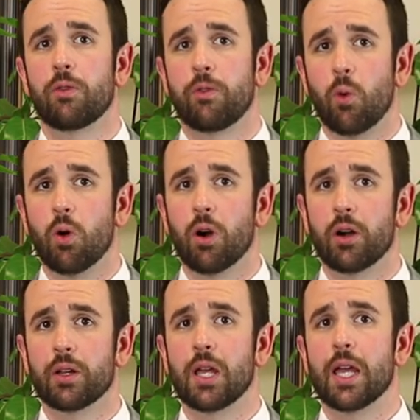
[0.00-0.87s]

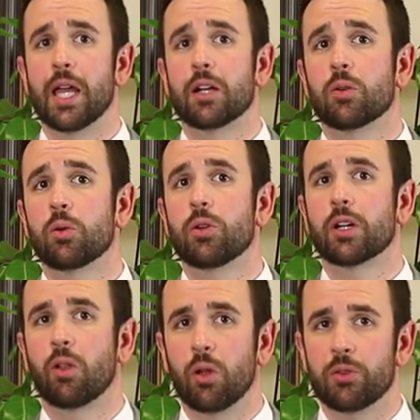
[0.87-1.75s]
Four, include
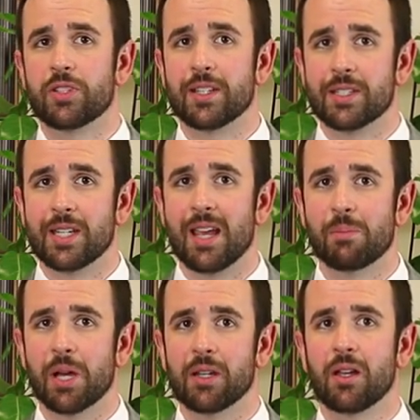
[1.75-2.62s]
a closing
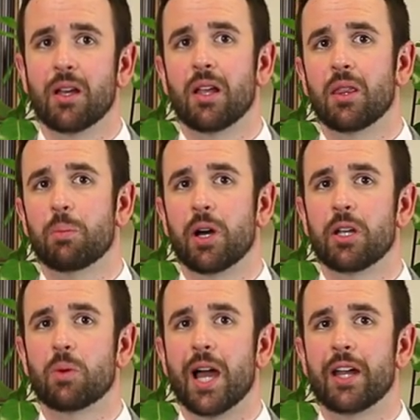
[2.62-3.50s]
statement. The
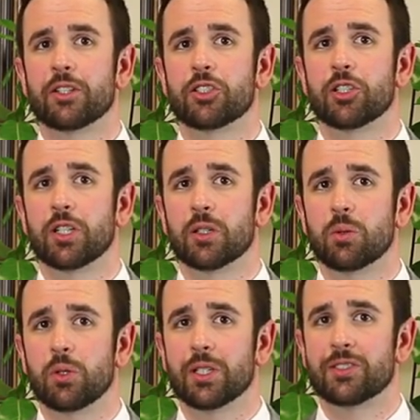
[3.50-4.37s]
buddy writers should
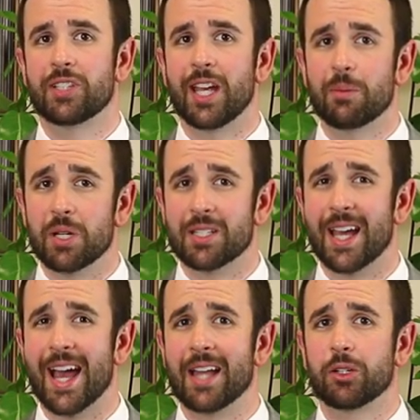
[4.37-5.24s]
include a statement
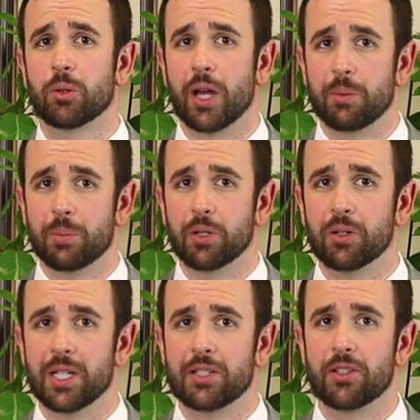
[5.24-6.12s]
to add
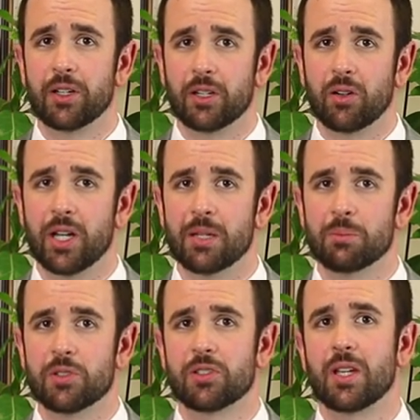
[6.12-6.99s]
credibility to their
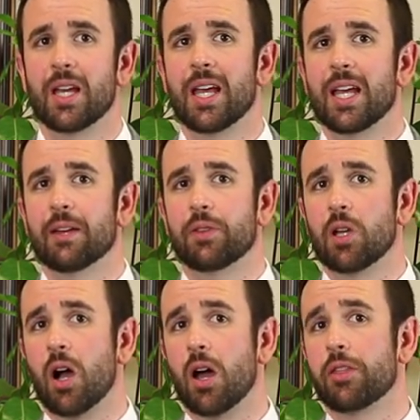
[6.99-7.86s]
claims. If
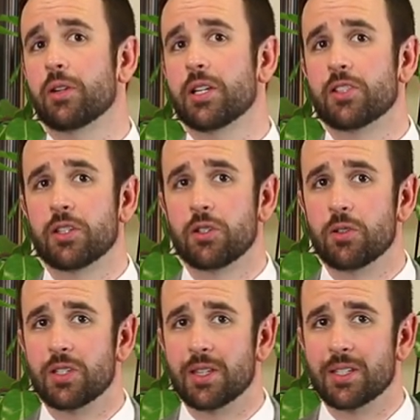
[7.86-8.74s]
the author isn't
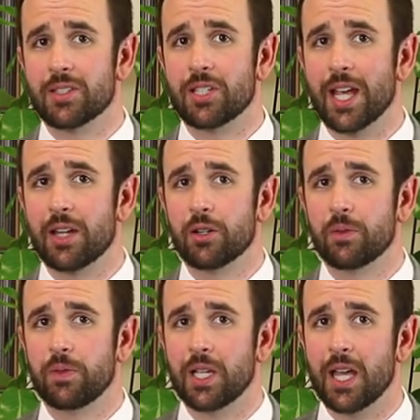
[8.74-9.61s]
using the
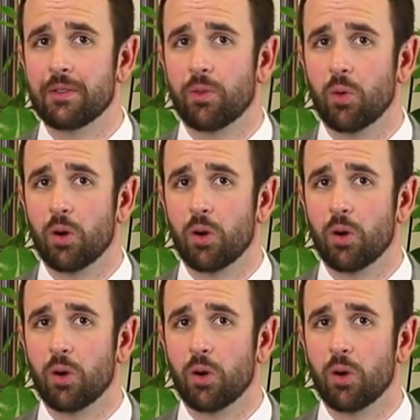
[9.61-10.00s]
standard VA